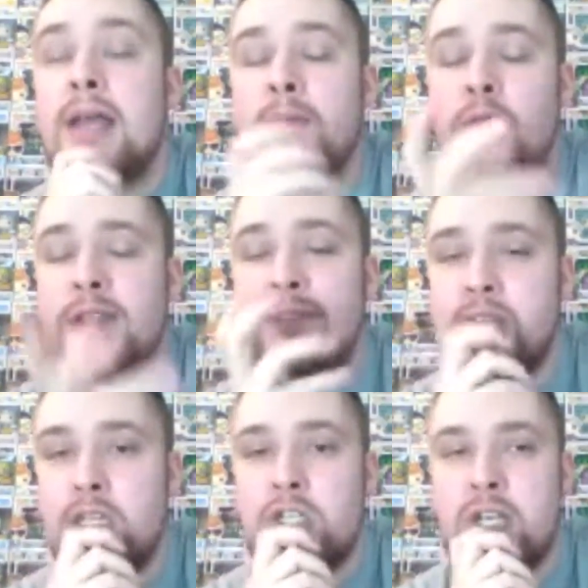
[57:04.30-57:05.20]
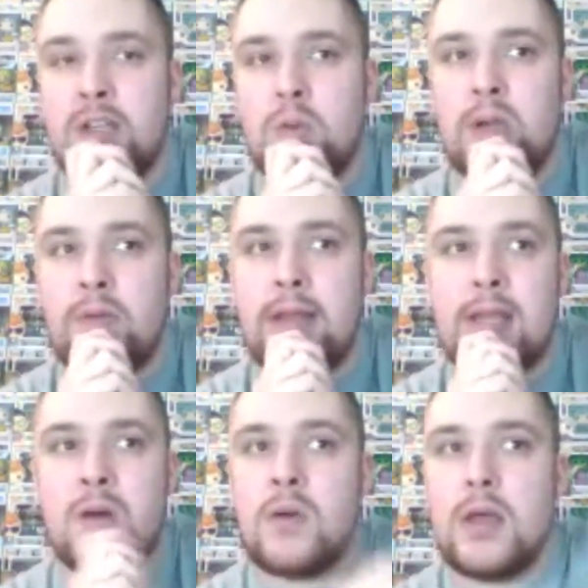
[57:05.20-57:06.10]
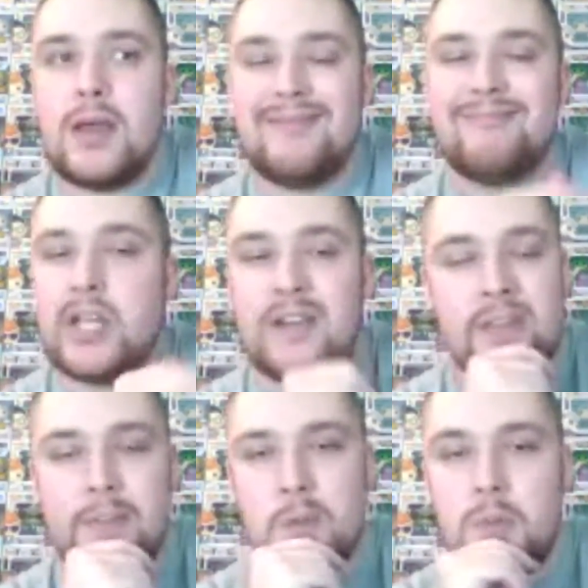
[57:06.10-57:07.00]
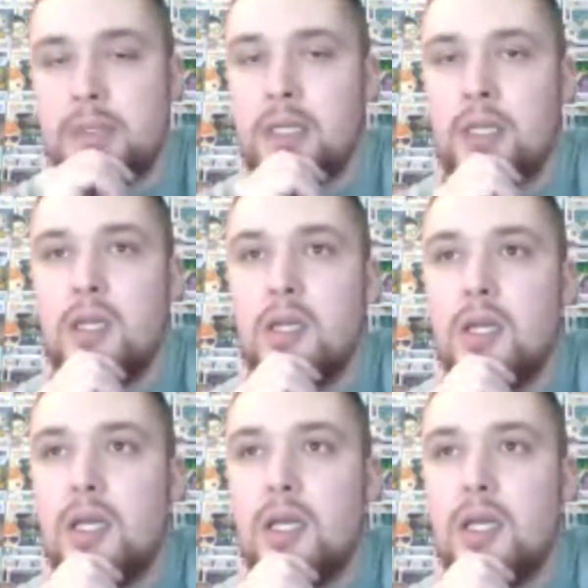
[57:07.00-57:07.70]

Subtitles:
Movies I've seen in January right now, none of them will be